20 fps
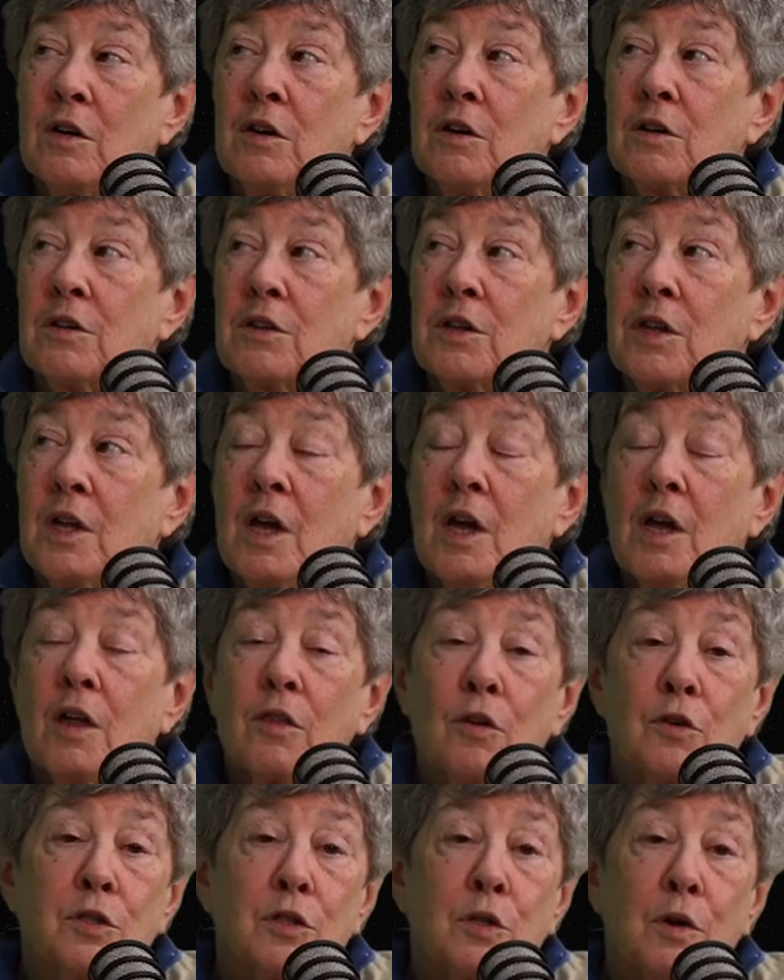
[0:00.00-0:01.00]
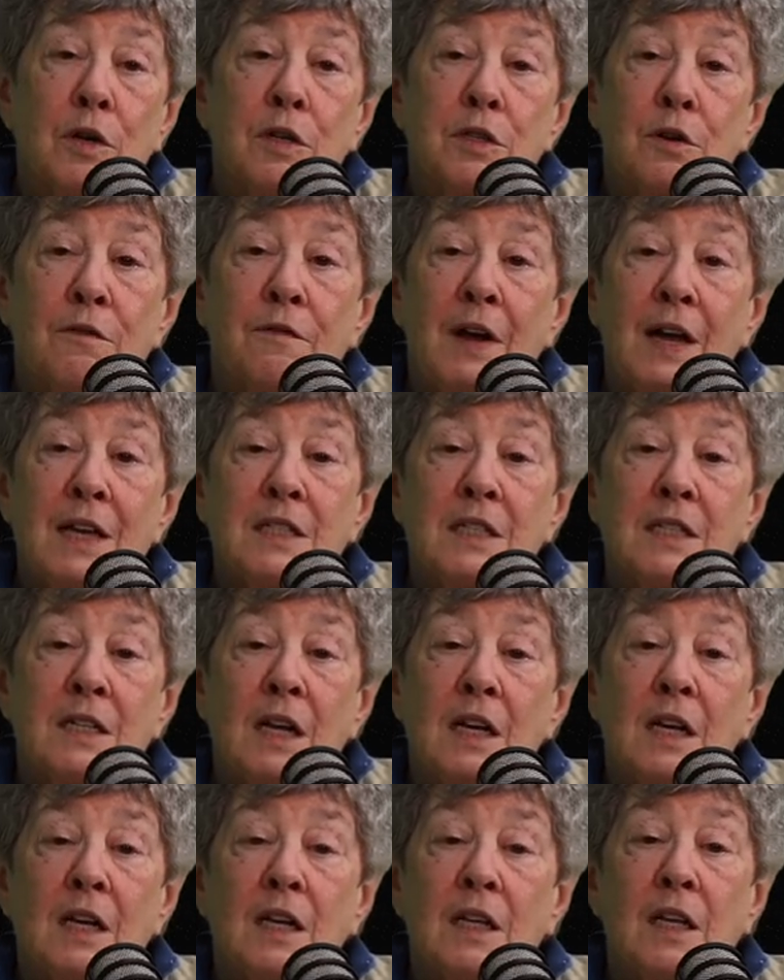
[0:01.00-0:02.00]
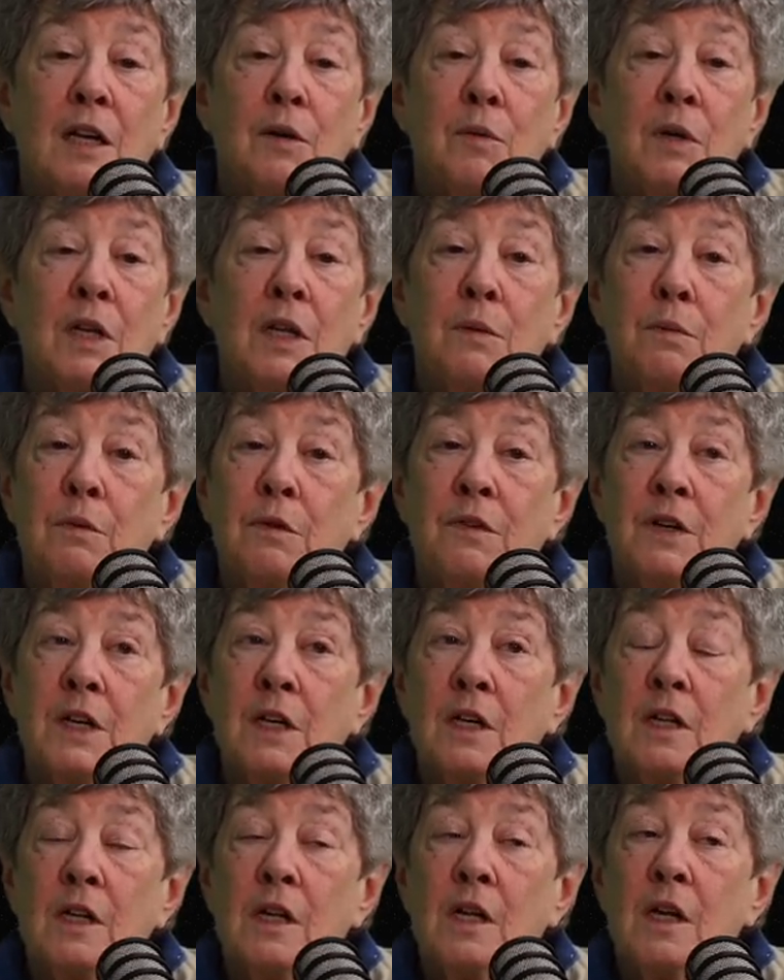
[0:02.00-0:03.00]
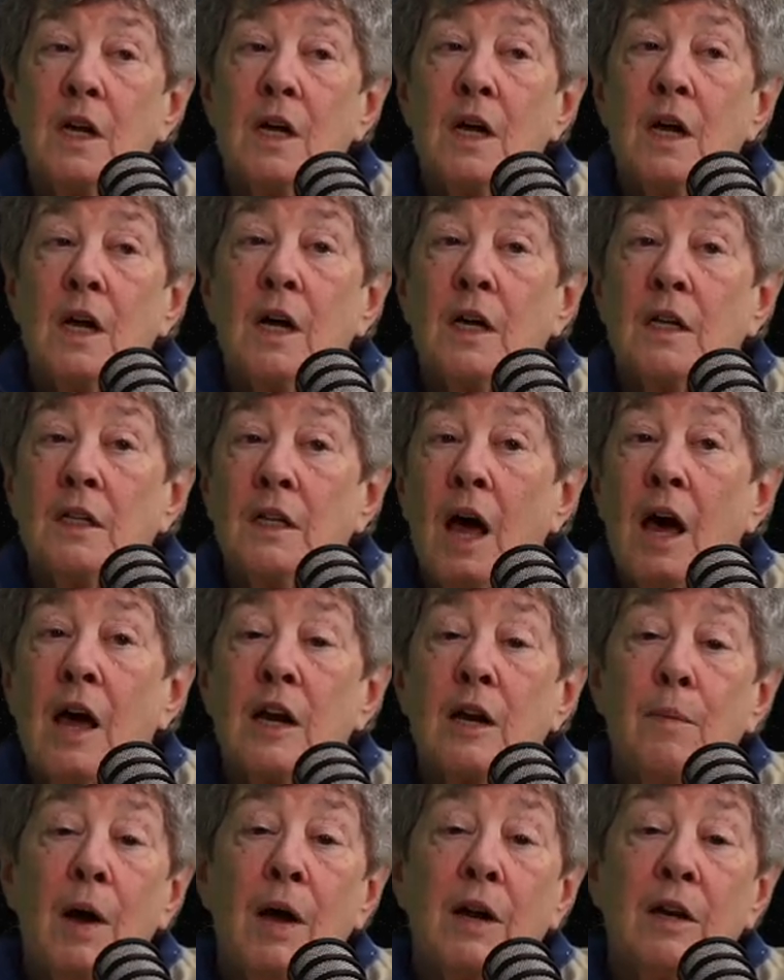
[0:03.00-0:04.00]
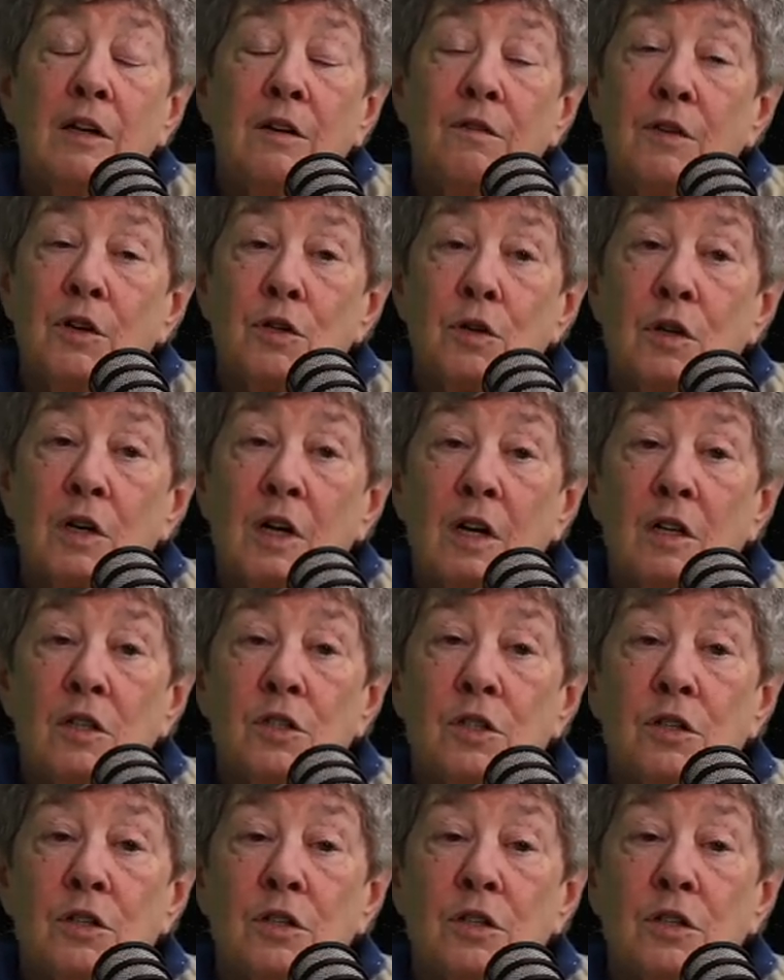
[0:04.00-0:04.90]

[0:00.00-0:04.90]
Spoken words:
here on Earth. Those stories are fascinating, and they really reveal a lot about individual